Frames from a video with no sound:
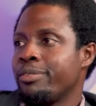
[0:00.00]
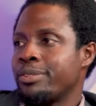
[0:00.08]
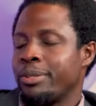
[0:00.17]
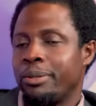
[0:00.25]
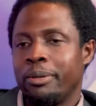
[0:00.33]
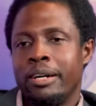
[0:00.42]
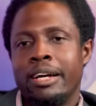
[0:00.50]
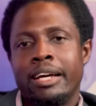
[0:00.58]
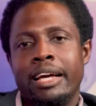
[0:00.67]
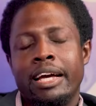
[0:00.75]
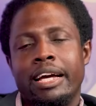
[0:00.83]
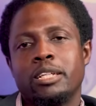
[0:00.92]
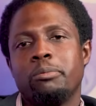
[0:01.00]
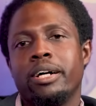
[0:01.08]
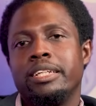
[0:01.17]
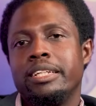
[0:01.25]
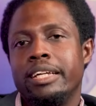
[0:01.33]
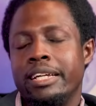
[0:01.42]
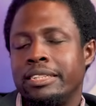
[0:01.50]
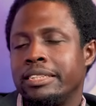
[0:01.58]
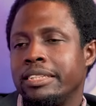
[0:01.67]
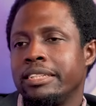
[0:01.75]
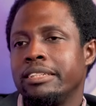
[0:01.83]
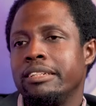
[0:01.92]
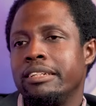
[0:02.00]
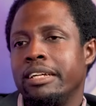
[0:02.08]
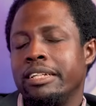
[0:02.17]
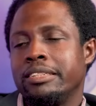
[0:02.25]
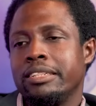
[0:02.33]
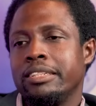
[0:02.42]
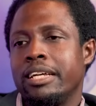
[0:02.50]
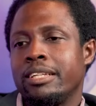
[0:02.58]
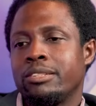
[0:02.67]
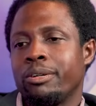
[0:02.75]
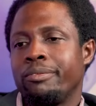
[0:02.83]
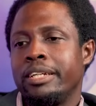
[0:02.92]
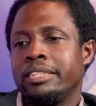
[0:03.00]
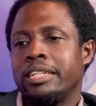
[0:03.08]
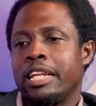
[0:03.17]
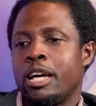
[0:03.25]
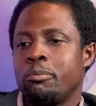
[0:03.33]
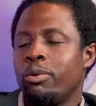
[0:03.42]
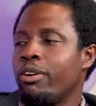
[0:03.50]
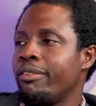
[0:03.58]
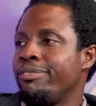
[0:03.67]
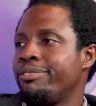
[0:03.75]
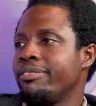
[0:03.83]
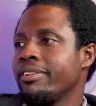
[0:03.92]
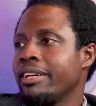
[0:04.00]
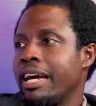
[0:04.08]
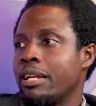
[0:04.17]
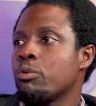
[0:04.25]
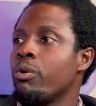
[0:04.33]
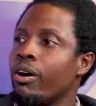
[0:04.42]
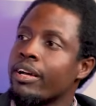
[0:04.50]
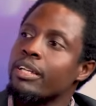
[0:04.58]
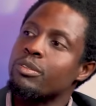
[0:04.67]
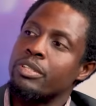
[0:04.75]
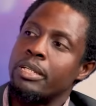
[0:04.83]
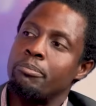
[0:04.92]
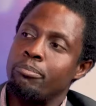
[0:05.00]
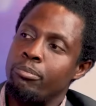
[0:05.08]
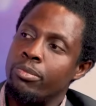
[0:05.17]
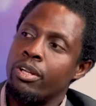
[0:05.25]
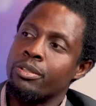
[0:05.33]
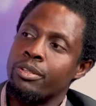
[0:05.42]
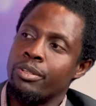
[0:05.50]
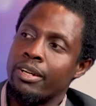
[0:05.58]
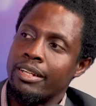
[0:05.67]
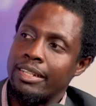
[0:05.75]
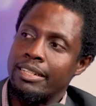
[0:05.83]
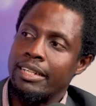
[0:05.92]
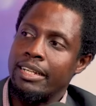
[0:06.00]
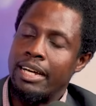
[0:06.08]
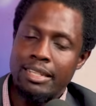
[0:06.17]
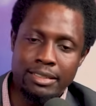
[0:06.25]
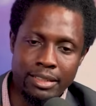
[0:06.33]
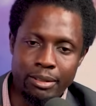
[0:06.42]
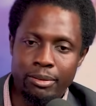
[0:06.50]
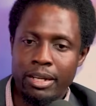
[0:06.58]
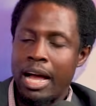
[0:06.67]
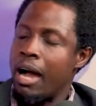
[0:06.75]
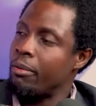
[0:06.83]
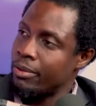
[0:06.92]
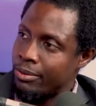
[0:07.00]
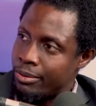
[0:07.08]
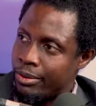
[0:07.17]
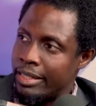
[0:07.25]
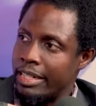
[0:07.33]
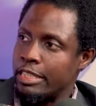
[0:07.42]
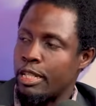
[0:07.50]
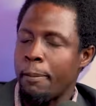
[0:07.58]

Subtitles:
So anybody in 18 years of age and above can walk into a blood donor clinic and say, look, I want to donate.